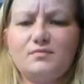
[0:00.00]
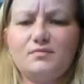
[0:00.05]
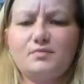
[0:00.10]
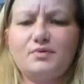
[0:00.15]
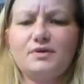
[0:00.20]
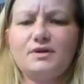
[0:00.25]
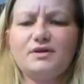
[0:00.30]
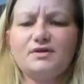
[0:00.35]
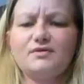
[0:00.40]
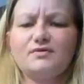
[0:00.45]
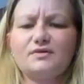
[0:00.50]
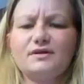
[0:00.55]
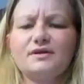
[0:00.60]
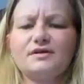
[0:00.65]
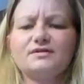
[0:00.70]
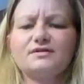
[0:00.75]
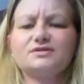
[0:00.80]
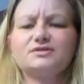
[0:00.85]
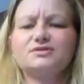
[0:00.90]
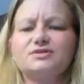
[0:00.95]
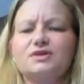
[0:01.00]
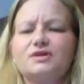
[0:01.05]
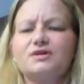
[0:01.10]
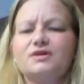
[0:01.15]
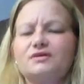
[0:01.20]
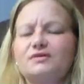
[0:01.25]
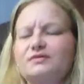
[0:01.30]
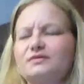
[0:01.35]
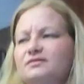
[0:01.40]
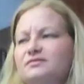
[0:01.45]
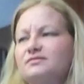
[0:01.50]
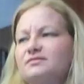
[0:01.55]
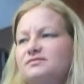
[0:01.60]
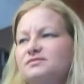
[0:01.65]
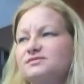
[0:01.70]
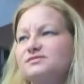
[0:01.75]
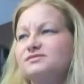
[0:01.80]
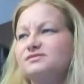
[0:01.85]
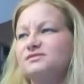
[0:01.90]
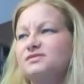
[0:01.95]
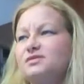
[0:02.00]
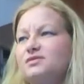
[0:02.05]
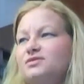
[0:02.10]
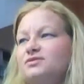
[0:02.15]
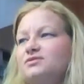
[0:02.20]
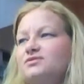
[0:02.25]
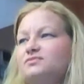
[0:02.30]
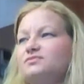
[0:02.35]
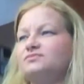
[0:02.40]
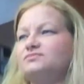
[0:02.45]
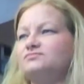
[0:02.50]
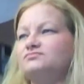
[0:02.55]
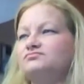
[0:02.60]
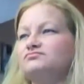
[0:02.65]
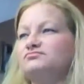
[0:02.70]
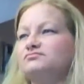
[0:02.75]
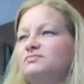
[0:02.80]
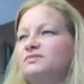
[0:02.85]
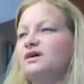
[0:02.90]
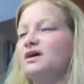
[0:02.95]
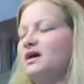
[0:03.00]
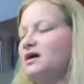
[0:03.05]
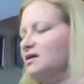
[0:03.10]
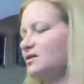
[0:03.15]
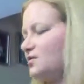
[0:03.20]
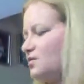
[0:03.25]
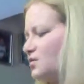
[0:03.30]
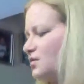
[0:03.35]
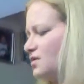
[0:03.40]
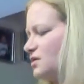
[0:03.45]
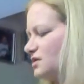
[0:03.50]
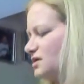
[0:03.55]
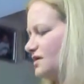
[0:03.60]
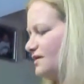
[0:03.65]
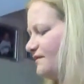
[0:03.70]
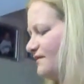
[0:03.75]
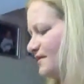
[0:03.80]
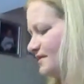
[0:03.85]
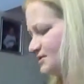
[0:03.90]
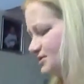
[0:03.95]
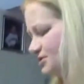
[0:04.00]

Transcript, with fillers: pretty green shirt. So, kind of wondering if I